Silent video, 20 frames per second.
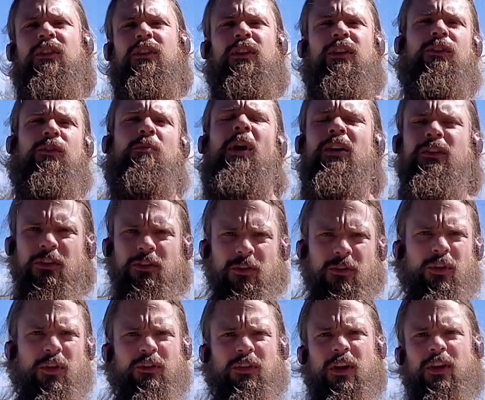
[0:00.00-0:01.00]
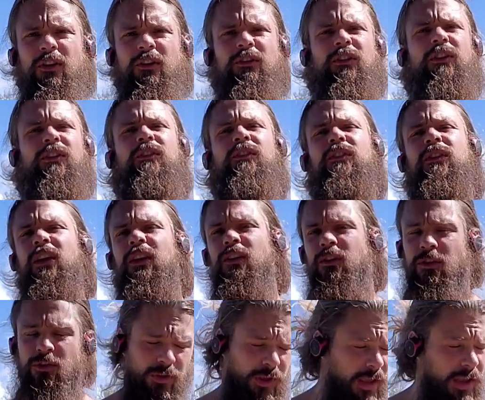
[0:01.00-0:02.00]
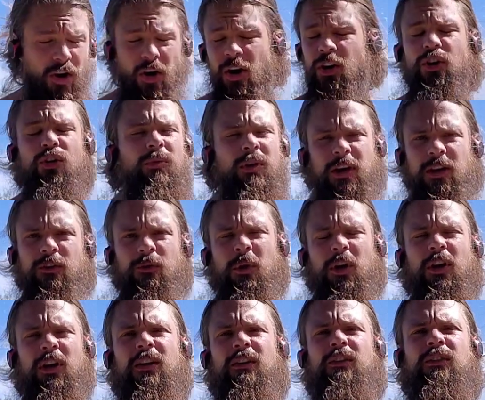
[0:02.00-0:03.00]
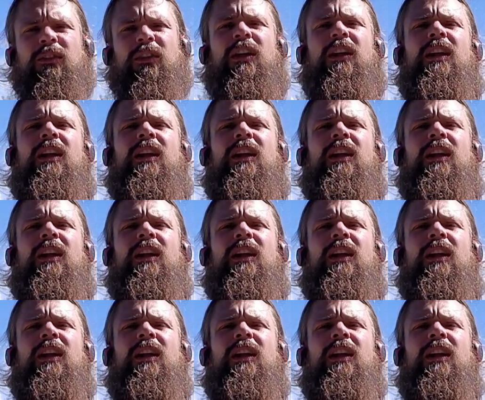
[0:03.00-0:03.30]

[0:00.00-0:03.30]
and the expressions of those energies in our human experience.